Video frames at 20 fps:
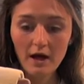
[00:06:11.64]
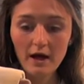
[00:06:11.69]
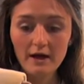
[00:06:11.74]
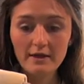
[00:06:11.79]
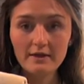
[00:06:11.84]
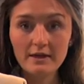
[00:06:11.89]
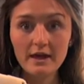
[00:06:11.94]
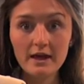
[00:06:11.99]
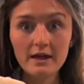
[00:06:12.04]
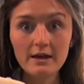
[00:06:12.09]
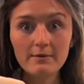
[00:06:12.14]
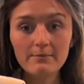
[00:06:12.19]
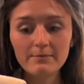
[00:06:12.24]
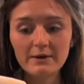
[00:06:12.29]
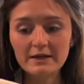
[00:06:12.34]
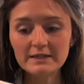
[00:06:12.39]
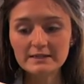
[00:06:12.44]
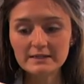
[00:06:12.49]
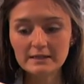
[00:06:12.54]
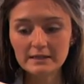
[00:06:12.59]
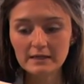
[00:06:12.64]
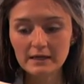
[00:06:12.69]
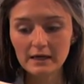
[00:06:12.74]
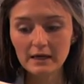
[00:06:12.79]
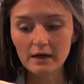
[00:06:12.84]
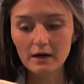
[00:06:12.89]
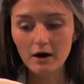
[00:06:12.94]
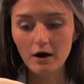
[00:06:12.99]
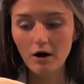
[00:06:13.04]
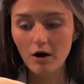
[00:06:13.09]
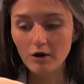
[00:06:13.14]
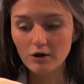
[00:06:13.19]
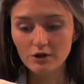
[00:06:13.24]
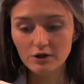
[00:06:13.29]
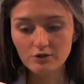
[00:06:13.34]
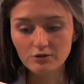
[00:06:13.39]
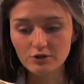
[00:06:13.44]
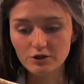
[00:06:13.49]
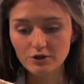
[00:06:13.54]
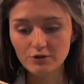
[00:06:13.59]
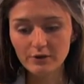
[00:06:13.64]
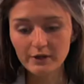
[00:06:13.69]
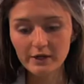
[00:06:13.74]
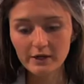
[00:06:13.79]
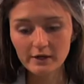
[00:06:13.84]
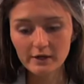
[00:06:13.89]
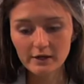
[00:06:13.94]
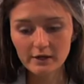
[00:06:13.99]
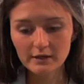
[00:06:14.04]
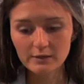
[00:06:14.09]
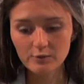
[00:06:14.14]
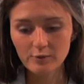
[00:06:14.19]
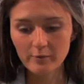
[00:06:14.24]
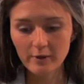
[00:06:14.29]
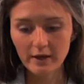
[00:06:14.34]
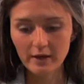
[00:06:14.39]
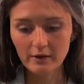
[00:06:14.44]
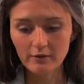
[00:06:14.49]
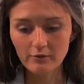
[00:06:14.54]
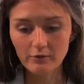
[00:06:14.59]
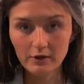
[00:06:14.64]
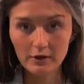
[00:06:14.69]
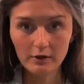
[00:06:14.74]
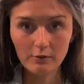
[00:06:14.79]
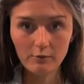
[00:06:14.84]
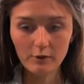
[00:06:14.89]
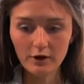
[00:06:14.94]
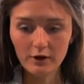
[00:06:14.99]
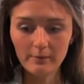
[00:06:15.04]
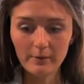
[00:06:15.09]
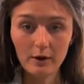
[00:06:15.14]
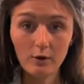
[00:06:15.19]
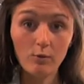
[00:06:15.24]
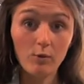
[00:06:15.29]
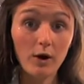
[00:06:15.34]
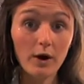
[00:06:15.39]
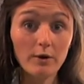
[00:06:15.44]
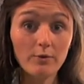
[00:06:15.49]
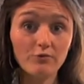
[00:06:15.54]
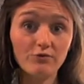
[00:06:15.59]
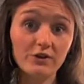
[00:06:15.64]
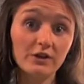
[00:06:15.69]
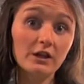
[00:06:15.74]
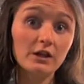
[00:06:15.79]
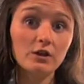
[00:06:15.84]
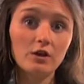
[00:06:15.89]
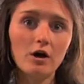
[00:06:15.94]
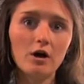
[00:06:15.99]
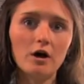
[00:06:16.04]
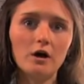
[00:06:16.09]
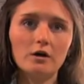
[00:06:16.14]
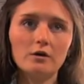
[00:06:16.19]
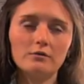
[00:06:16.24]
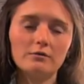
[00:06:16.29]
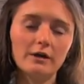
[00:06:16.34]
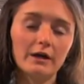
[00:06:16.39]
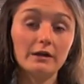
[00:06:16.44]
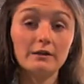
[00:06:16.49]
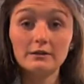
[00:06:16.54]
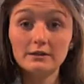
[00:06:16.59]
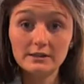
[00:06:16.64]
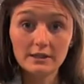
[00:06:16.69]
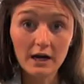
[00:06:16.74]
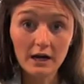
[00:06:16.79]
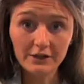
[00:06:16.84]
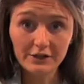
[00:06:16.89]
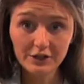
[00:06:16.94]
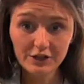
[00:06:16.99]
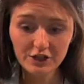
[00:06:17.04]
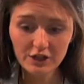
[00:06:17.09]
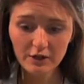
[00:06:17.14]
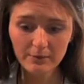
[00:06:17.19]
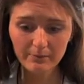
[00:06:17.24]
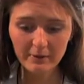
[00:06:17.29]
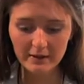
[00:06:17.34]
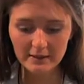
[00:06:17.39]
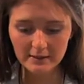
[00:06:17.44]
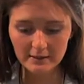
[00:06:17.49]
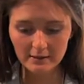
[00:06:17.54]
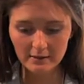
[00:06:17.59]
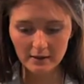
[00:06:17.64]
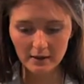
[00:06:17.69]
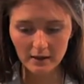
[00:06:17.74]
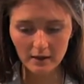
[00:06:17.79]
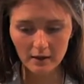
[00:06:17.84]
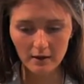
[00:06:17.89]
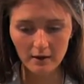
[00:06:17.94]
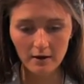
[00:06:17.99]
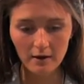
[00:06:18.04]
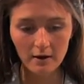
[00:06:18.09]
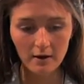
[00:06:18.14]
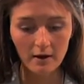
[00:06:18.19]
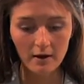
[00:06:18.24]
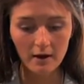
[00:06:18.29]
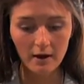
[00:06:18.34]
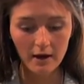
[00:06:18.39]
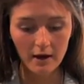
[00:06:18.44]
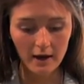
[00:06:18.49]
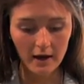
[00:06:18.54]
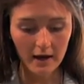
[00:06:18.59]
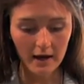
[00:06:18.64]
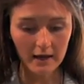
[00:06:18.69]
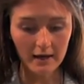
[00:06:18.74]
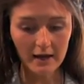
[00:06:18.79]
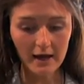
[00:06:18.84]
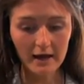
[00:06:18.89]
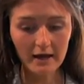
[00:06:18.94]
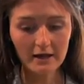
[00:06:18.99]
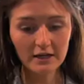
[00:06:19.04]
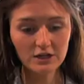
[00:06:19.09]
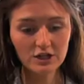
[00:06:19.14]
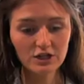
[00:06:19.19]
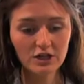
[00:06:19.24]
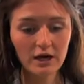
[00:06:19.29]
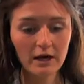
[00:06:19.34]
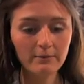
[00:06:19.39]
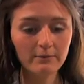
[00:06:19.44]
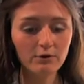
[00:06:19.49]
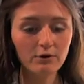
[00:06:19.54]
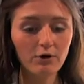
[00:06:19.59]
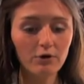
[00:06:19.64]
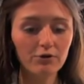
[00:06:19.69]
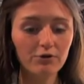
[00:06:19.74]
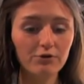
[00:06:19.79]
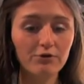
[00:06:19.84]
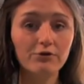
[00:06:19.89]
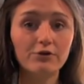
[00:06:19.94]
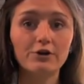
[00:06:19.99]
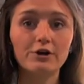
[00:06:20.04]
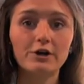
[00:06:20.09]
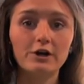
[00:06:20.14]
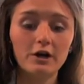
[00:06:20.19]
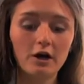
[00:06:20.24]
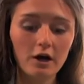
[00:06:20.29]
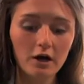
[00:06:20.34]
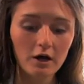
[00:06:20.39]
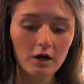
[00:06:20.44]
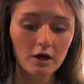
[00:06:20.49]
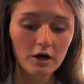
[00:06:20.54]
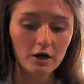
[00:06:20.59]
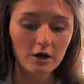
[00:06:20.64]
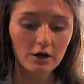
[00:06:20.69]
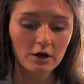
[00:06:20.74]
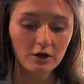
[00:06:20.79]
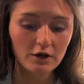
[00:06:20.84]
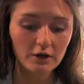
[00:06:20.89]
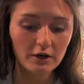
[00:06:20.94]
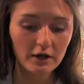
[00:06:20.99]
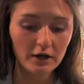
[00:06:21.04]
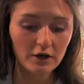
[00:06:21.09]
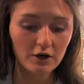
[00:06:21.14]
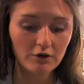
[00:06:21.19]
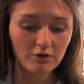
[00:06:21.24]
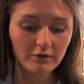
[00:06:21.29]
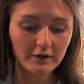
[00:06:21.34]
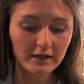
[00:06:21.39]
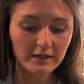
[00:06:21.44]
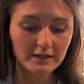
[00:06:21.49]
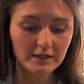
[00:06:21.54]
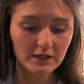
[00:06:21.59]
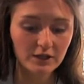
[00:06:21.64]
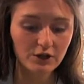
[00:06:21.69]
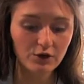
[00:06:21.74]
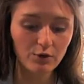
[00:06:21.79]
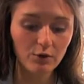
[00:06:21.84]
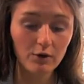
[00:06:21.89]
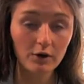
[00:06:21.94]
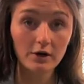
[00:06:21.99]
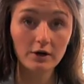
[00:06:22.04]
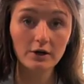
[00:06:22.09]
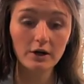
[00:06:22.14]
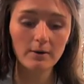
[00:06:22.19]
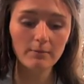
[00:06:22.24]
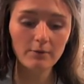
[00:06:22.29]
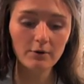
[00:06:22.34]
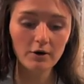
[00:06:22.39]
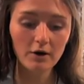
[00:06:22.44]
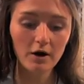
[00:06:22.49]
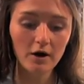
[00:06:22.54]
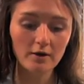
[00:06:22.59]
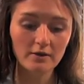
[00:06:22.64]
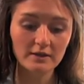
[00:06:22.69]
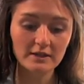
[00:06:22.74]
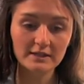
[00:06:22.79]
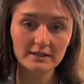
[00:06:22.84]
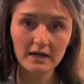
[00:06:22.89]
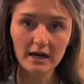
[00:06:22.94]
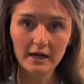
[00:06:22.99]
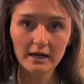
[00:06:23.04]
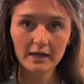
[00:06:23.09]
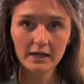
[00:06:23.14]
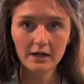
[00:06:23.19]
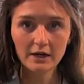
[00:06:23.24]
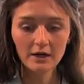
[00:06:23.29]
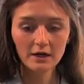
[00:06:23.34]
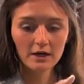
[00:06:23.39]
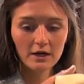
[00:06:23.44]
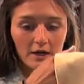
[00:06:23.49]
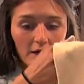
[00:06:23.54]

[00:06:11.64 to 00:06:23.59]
And then basically all you do here is we're making really, we're gonna make one really long like lasagna sheet basically. And each time you go through, you're gonna increase your number on the side here,